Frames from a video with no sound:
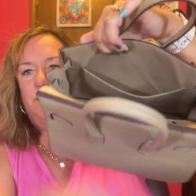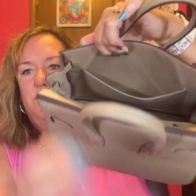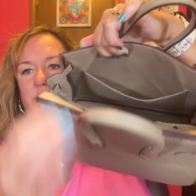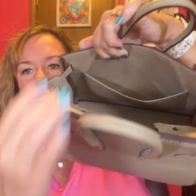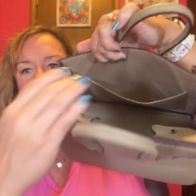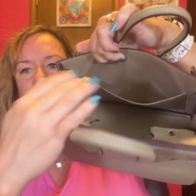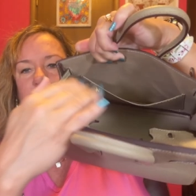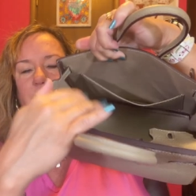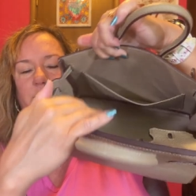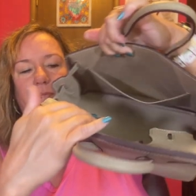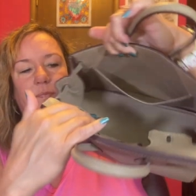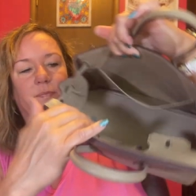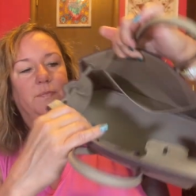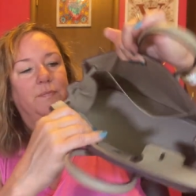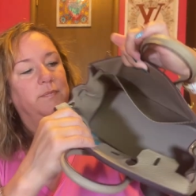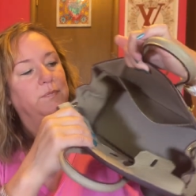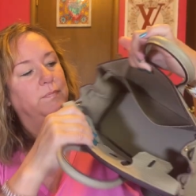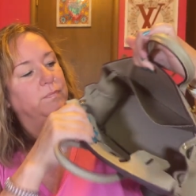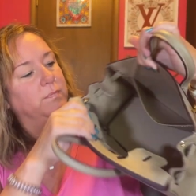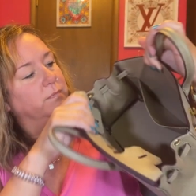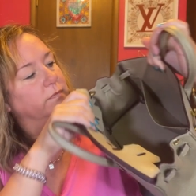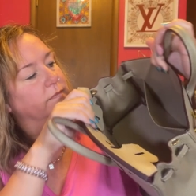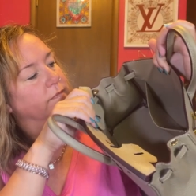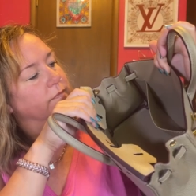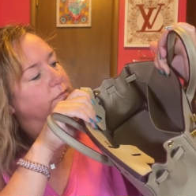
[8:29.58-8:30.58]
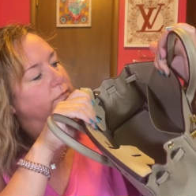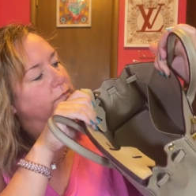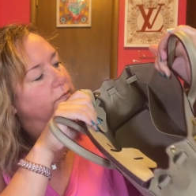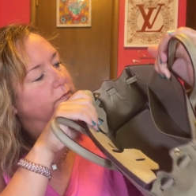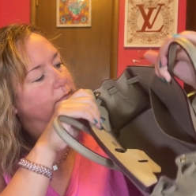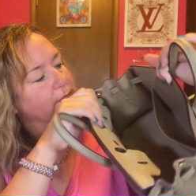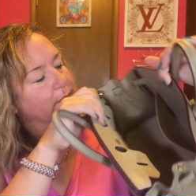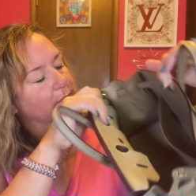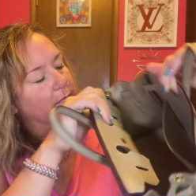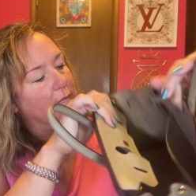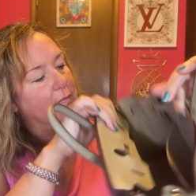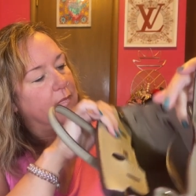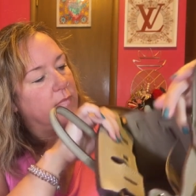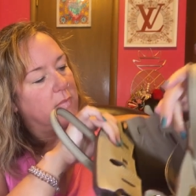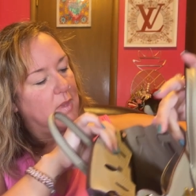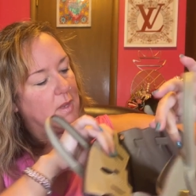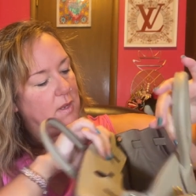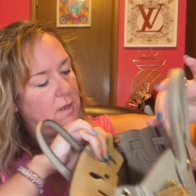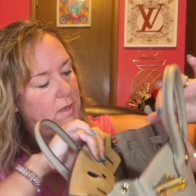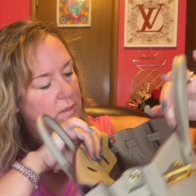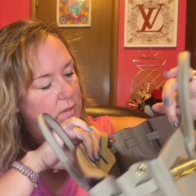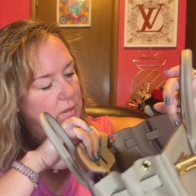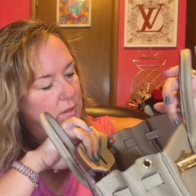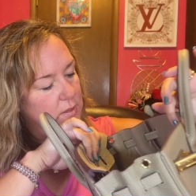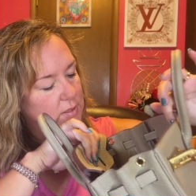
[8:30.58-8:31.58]
it
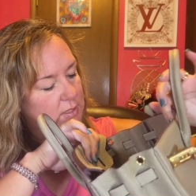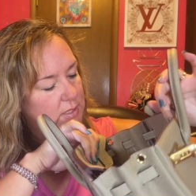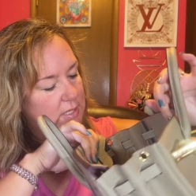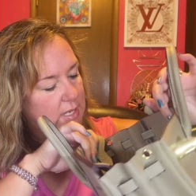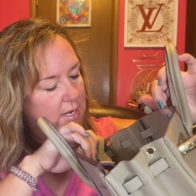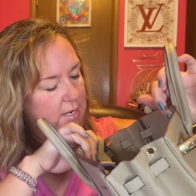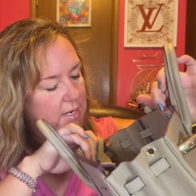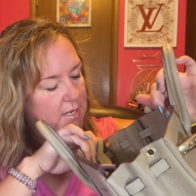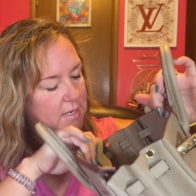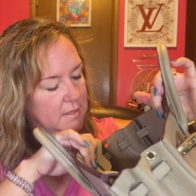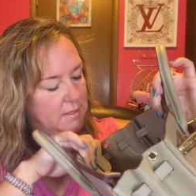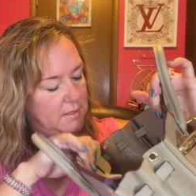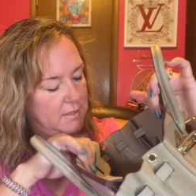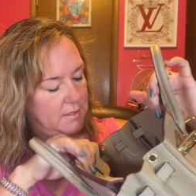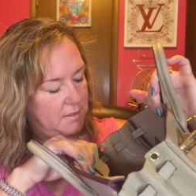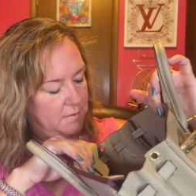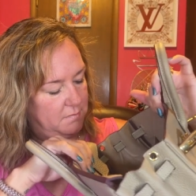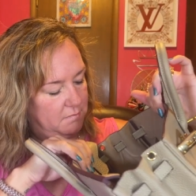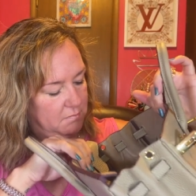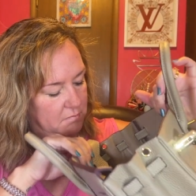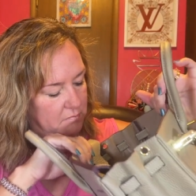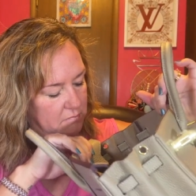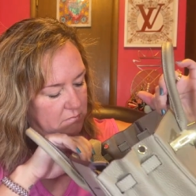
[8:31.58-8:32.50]
looks like it's,